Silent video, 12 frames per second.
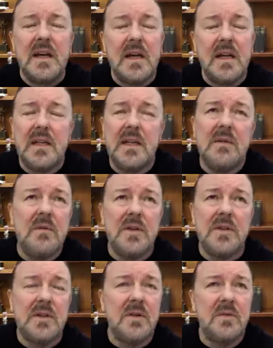I don't know what
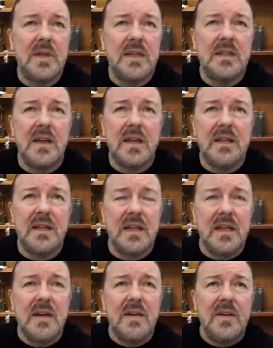you'd call it.
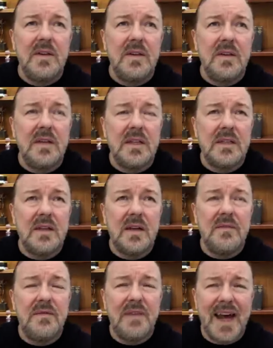It's like
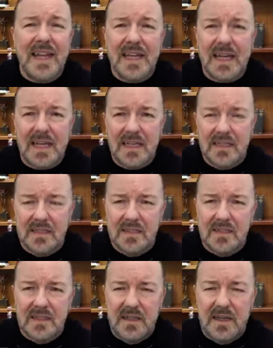a valley.
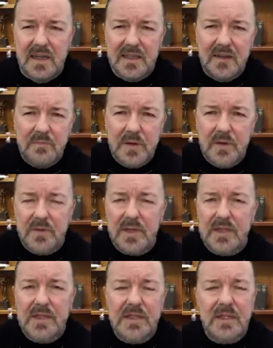And they built
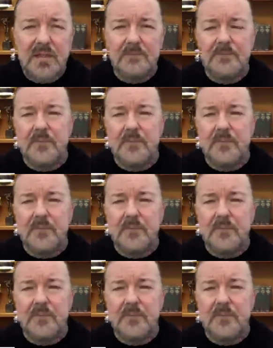this